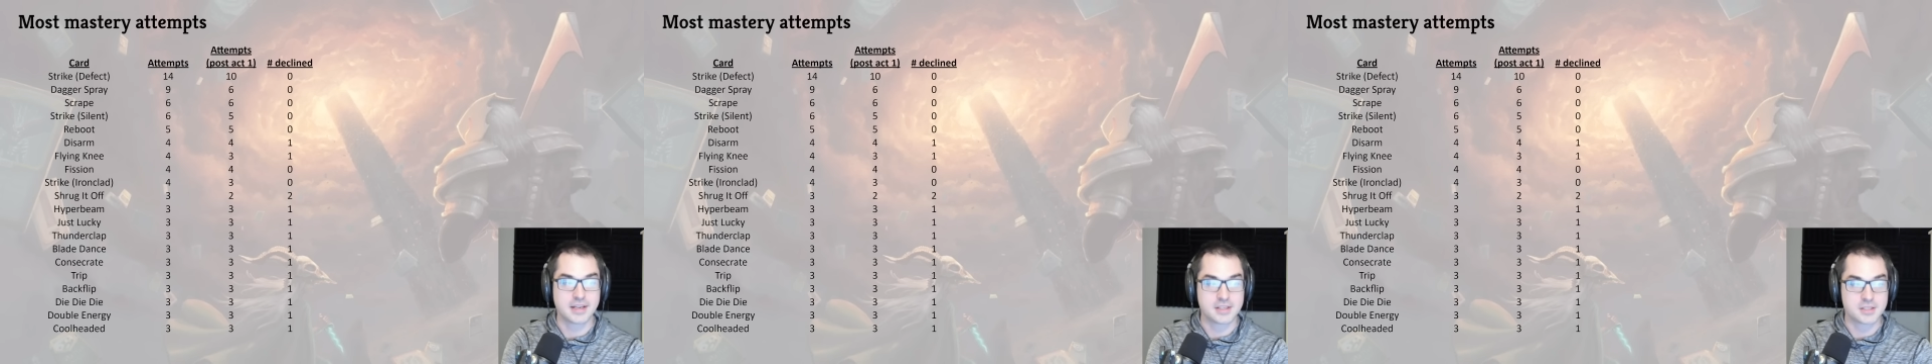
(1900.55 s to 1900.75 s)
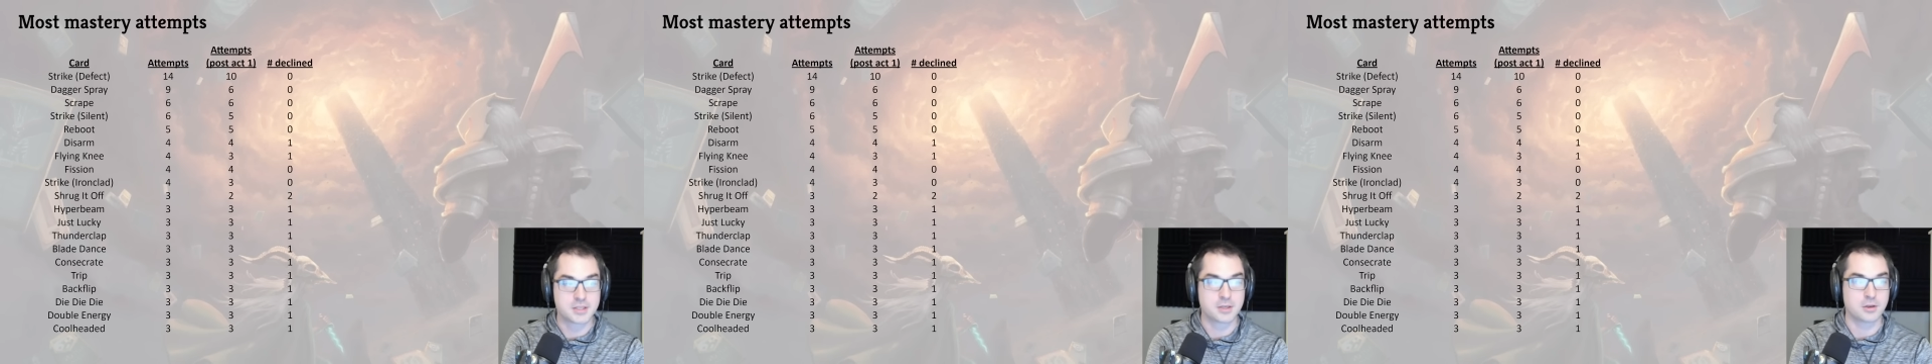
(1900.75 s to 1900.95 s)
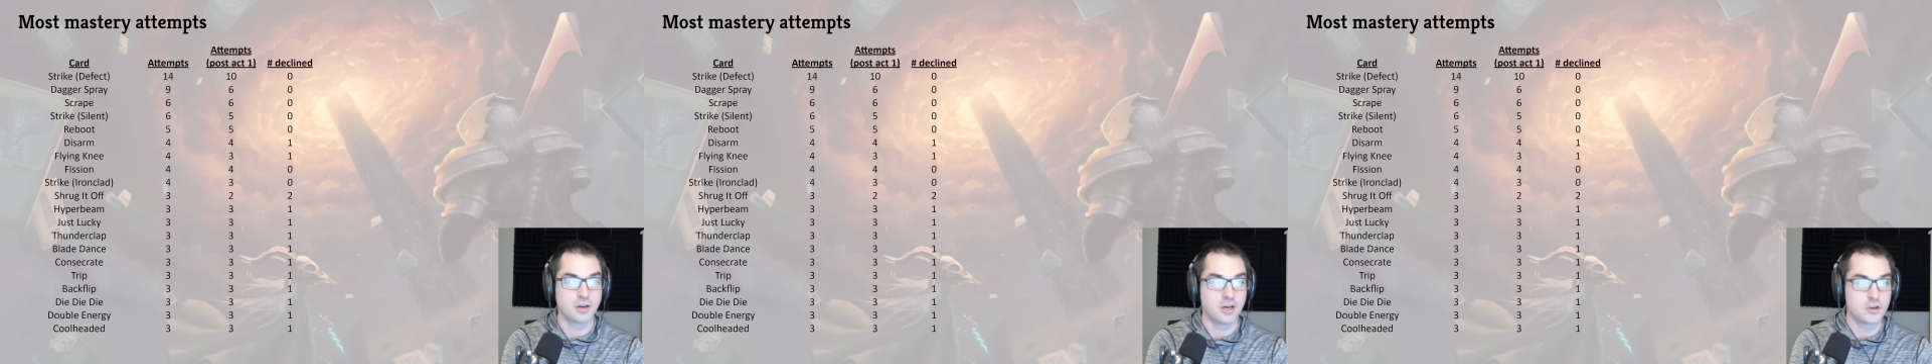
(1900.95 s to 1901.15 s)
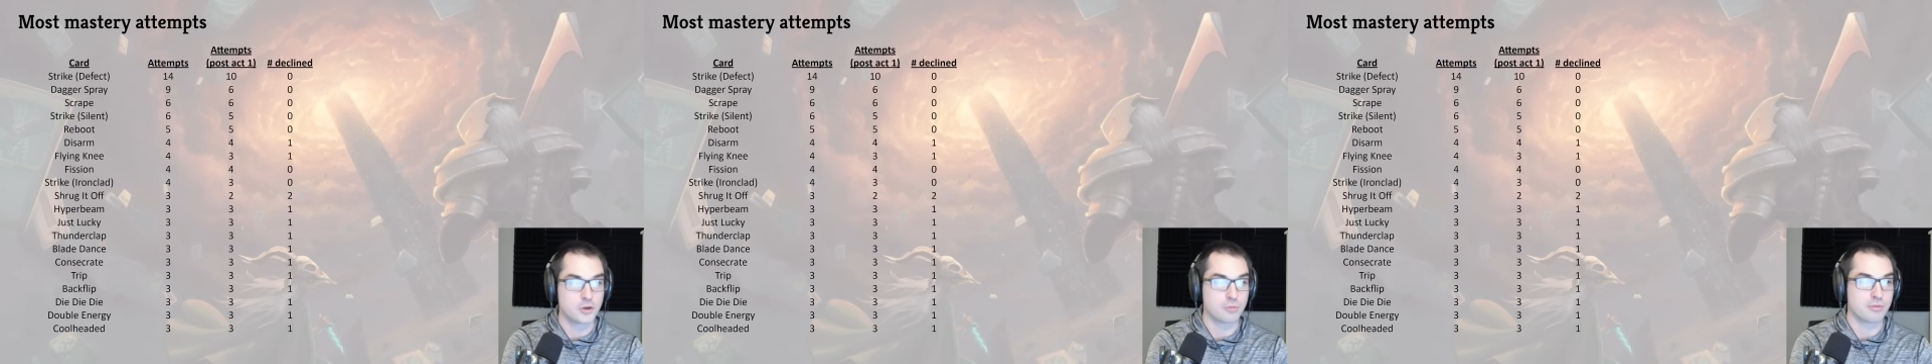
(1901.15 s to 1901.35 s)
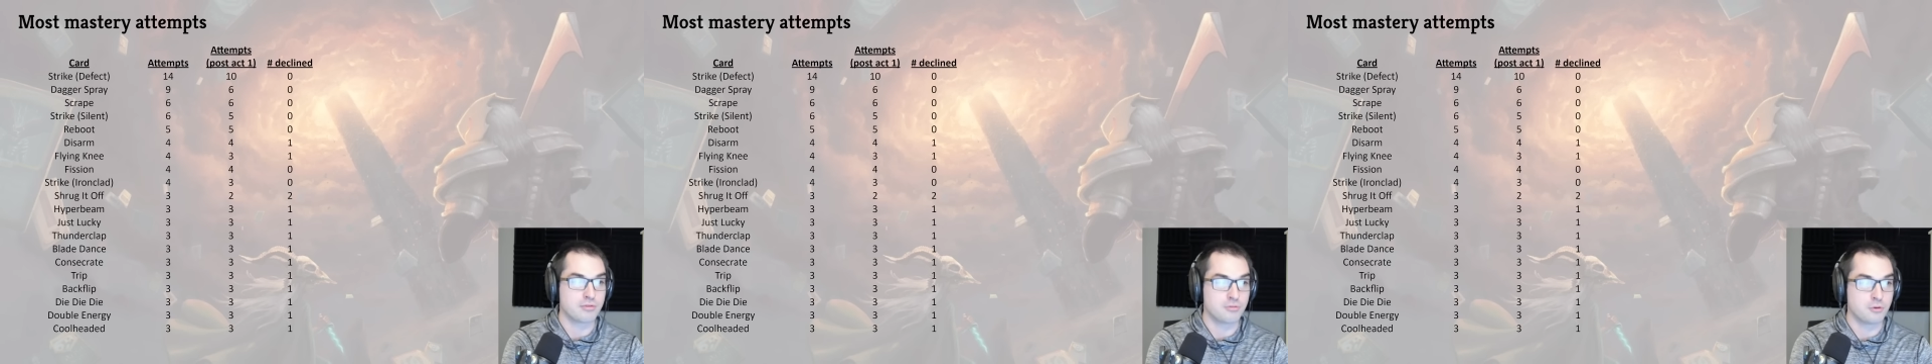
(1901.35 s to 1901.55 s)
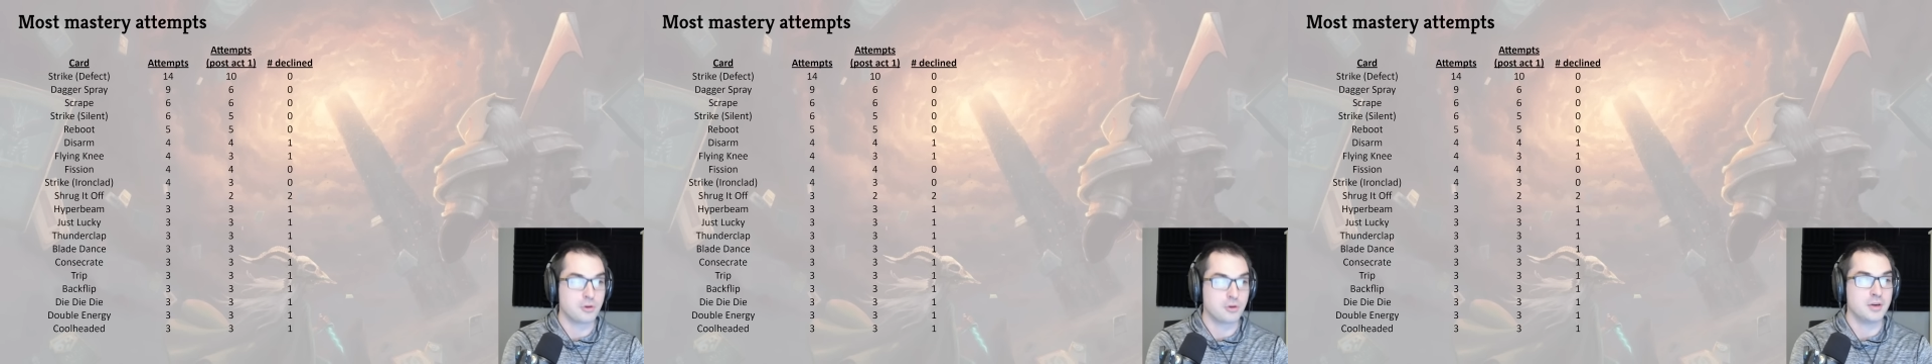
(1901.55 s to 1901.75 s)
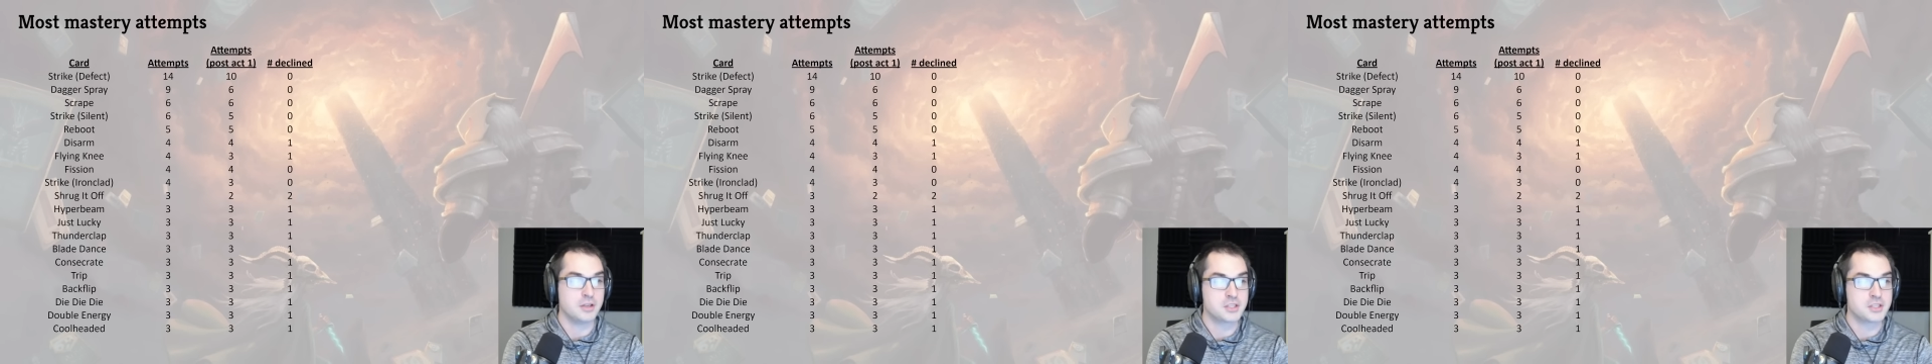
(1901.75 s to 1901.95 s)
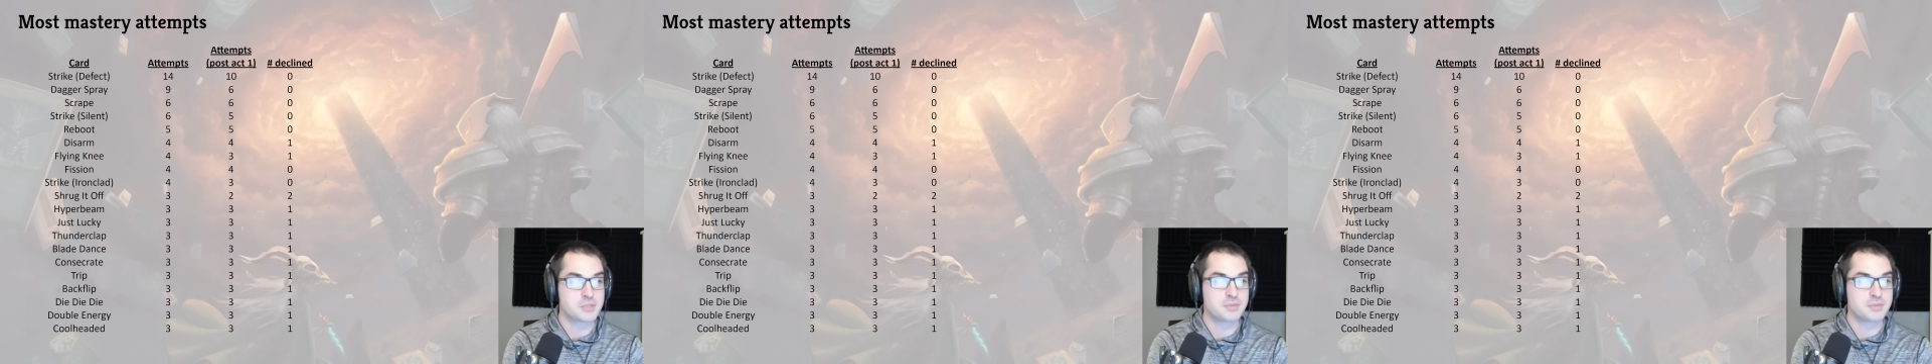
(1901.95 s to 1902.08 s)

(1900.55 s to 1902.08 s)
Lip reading: consider underperformers,